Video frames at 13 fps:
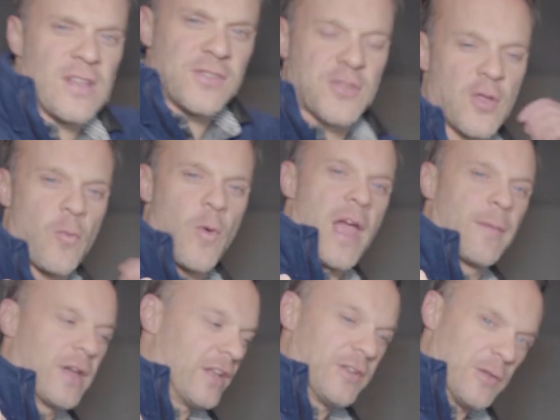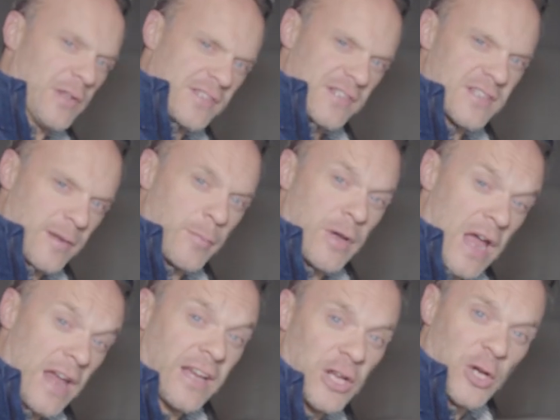So the way I'm going to do this is I'm
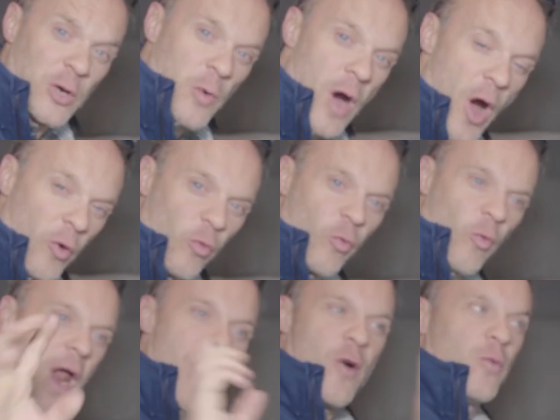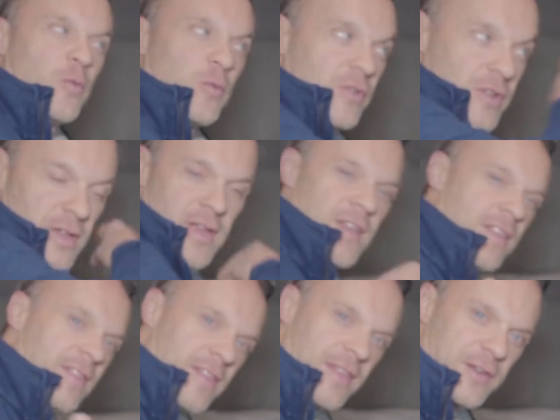kind of going to go around
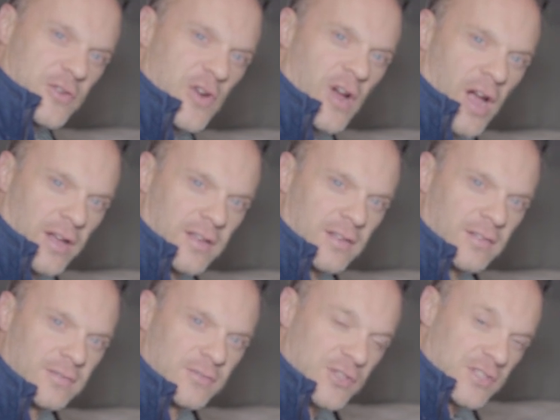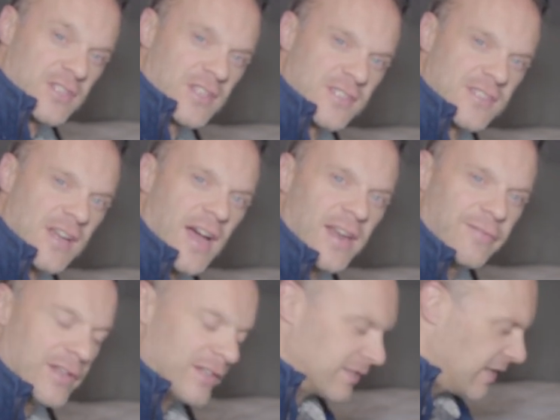the truck, just inside
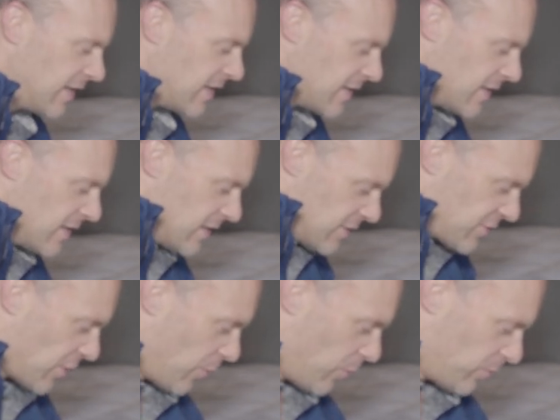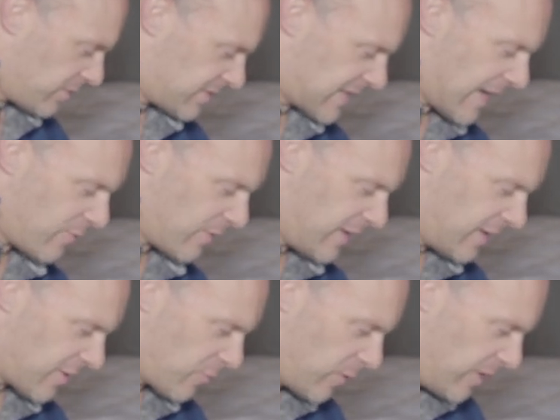of it. So down
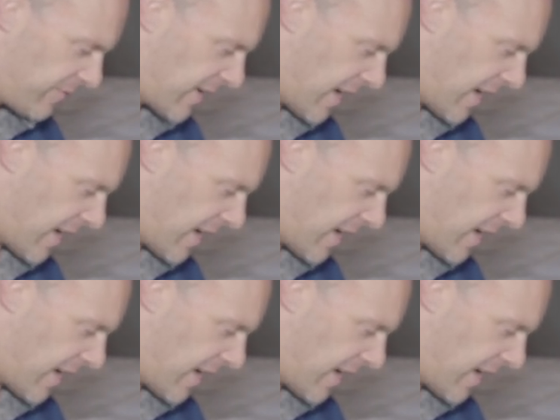here we've